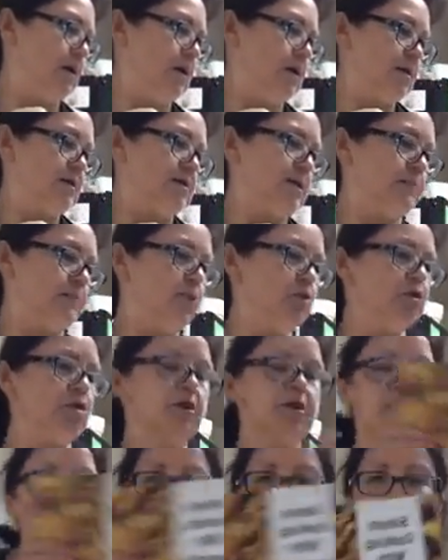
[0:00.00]
Simple
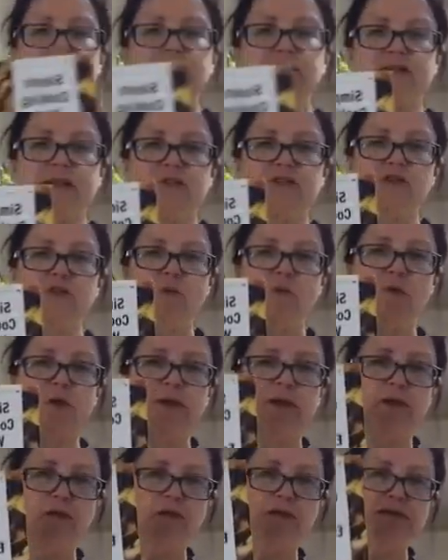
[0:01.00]
Cooking with Essential
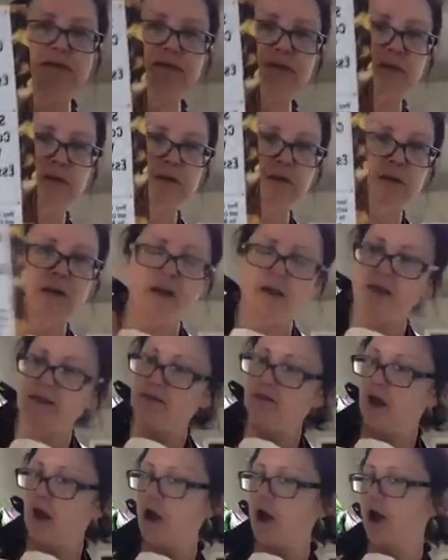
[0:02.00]
Oils.
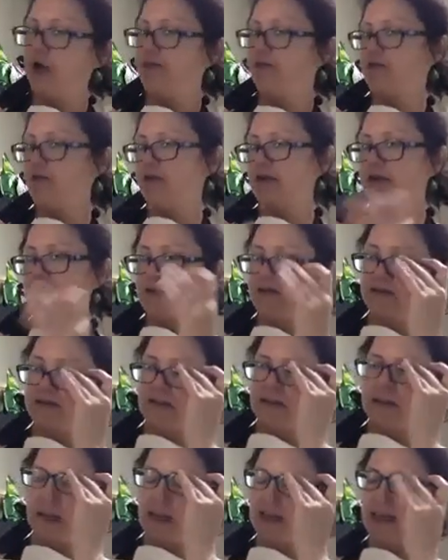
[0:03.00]
The author
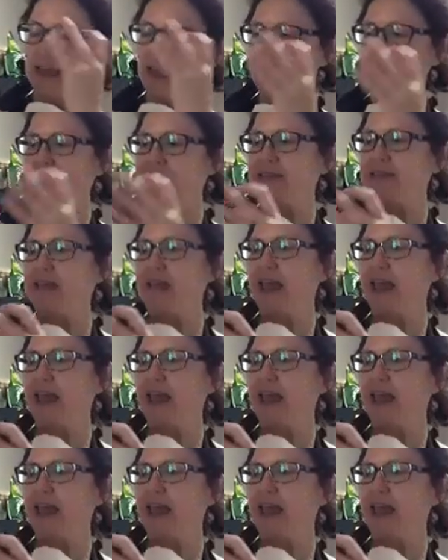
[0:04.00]
is Casey